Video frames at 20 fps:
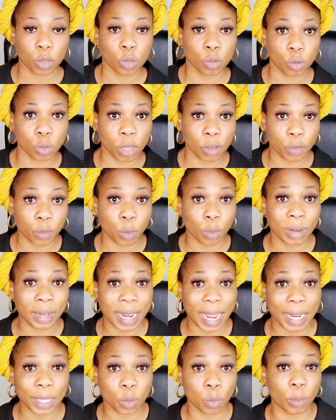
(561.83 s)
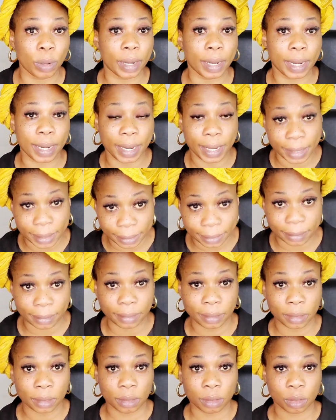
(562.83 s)
If you like to learn,
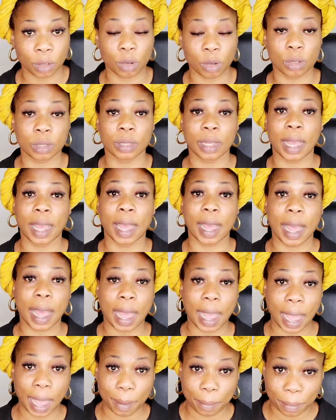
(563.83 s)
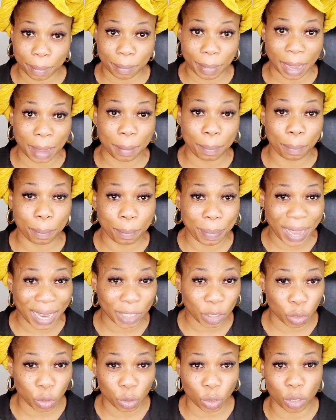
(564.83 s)
because my
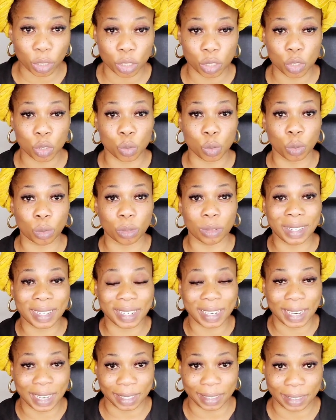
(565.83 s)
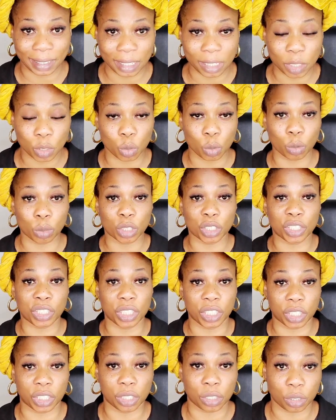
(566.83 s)
passion is to learn, is to
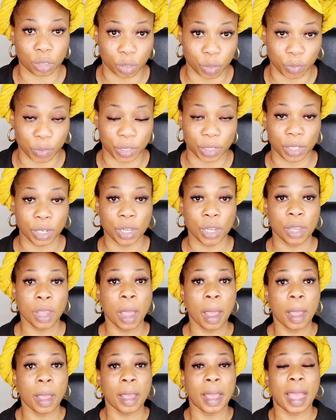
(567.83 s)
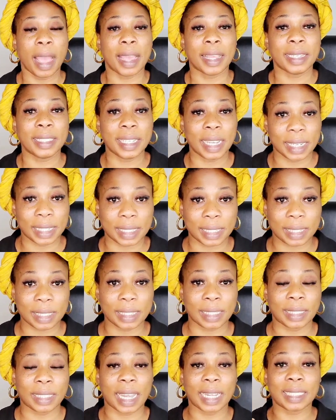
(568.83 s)
teach, sorry. Yes,
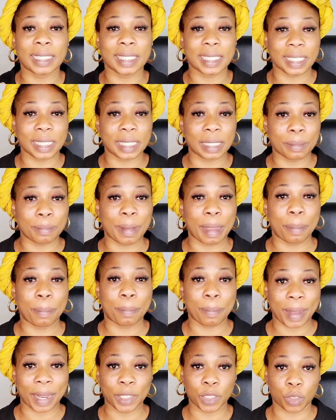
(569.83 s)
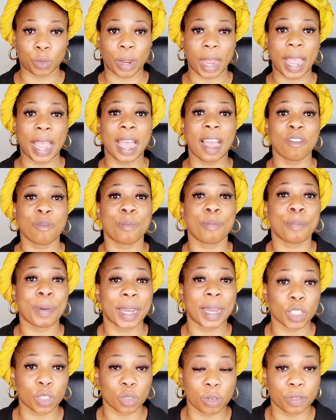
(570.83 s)
that is my passion. I have
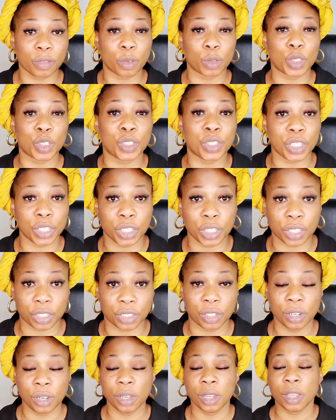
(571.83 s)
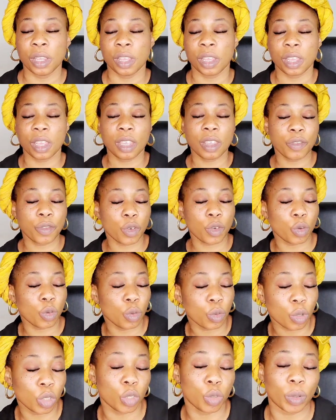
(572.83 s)
passion for teaching. If you
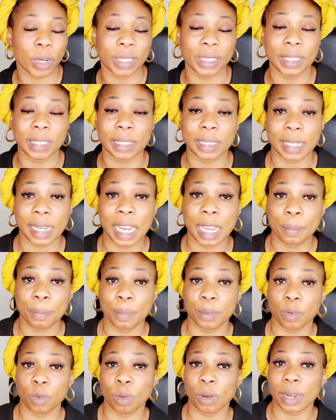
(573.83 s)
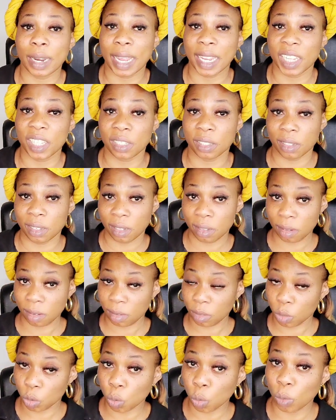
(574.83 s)
know you are the type you like
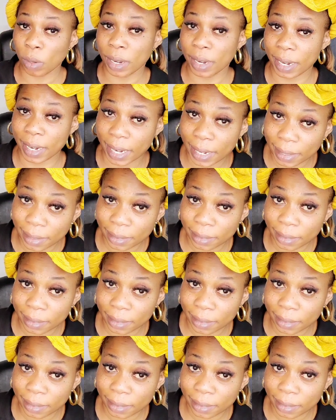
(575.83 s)
to learn,